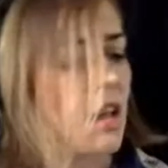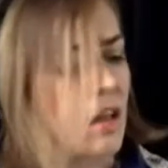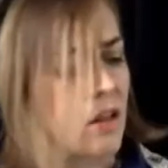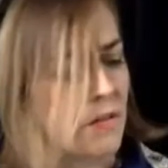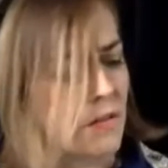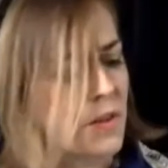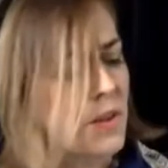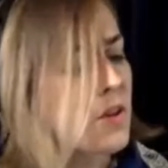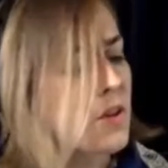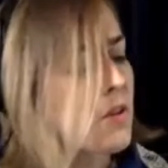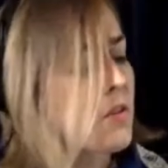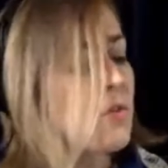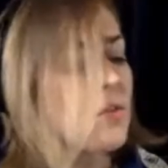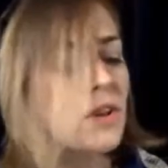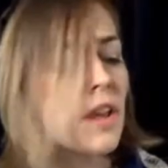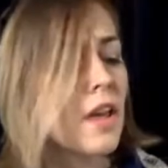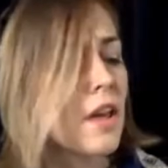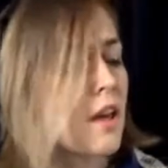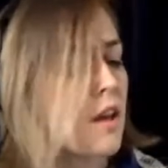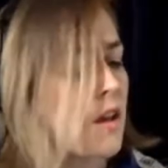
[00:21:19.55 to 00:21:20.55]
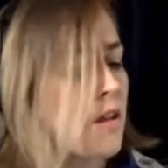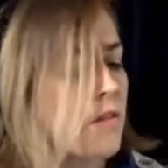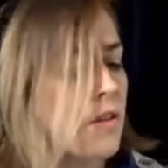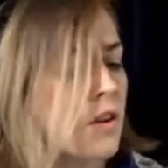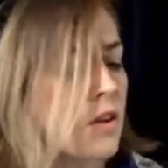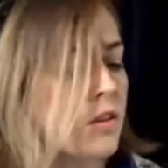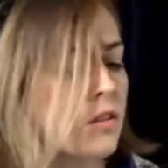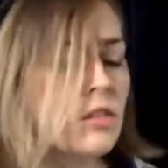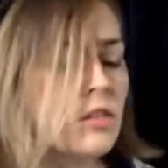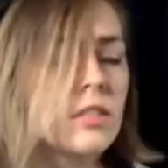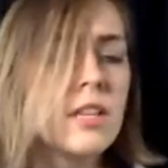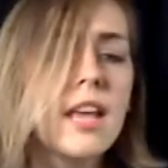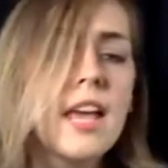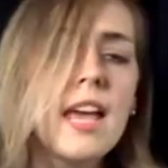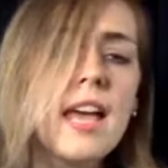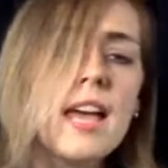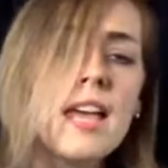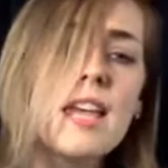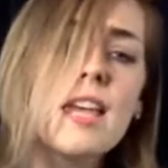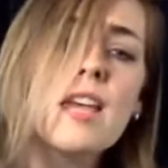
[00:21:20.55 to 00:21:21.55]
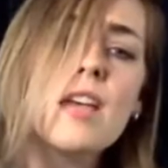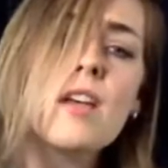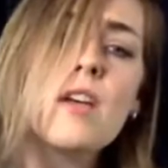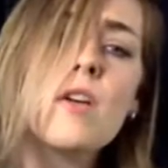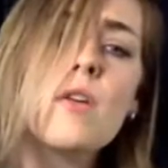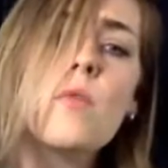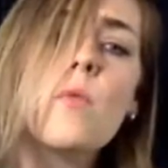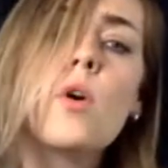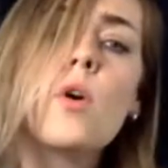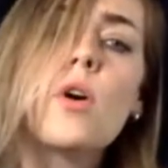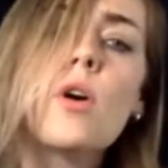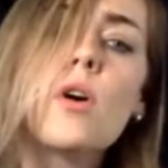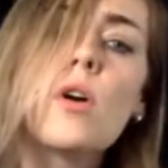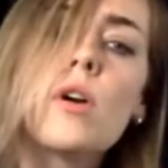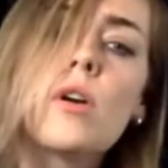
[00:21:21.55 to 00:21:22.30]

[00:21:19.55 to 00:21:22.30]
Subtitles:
if you never say a word.